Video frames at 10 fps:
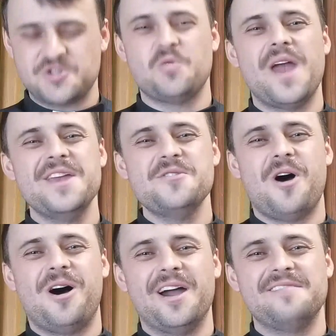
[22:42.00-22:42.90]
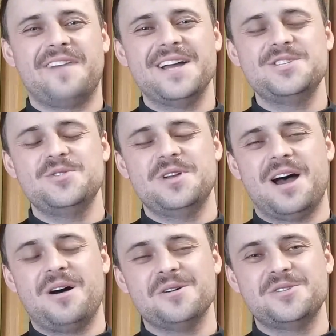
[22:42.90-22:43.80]
where you are, I invite you
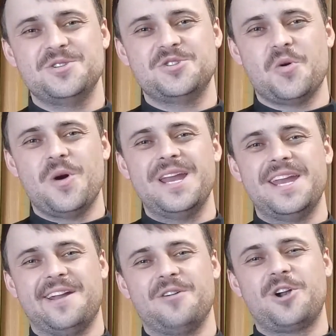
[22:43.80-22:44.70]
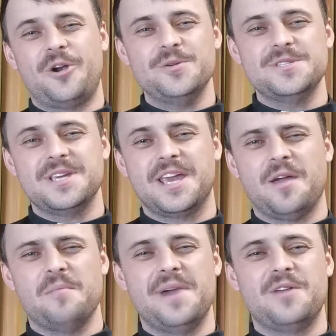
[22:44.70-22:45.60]
now to join in our closing
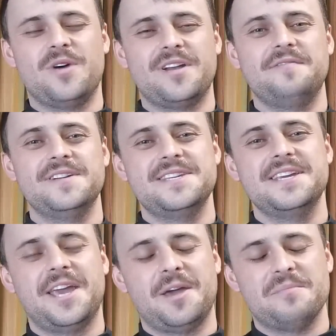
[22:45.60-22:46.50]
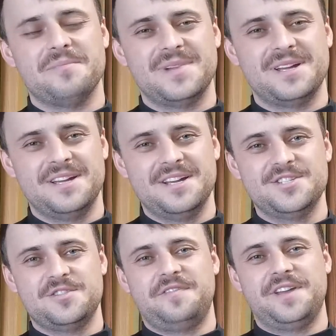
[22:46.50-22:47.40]
hymn and what a fitting hymn to
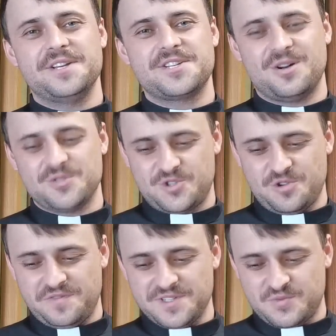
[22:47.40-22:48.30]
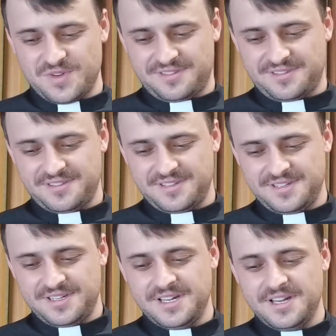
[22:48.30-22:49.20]
finish our service with.
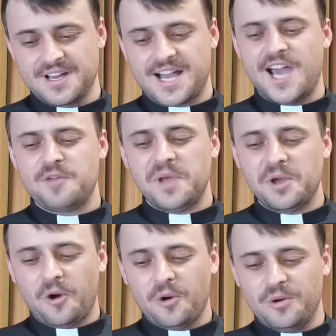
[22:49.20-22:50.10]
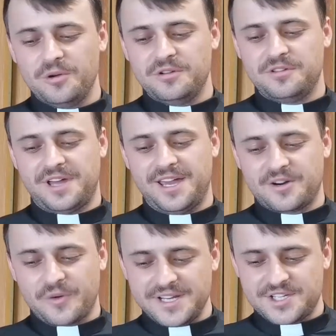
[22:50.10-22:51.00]
Guide me, O thy
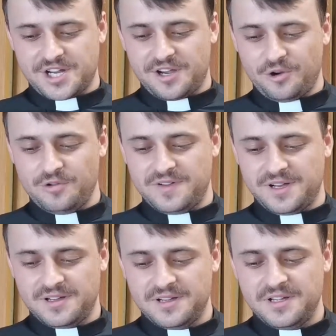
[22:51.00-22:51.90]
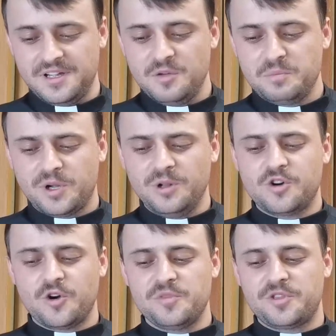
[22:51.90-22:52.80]
great Jehovah,
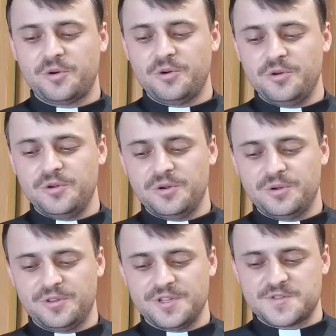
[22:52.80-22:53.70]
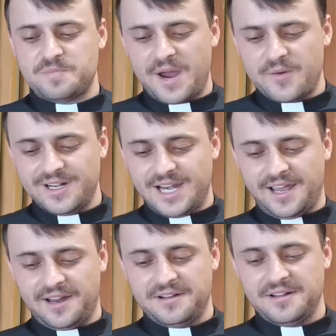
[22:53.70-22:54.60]
pilgrim through this barren
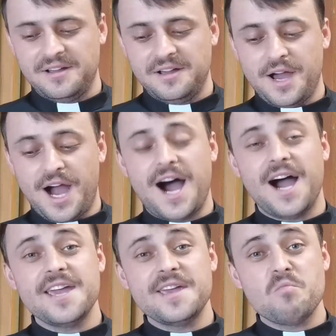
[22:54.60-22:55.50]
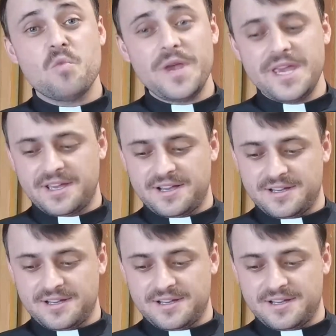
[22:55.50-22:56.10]
land. I am weak,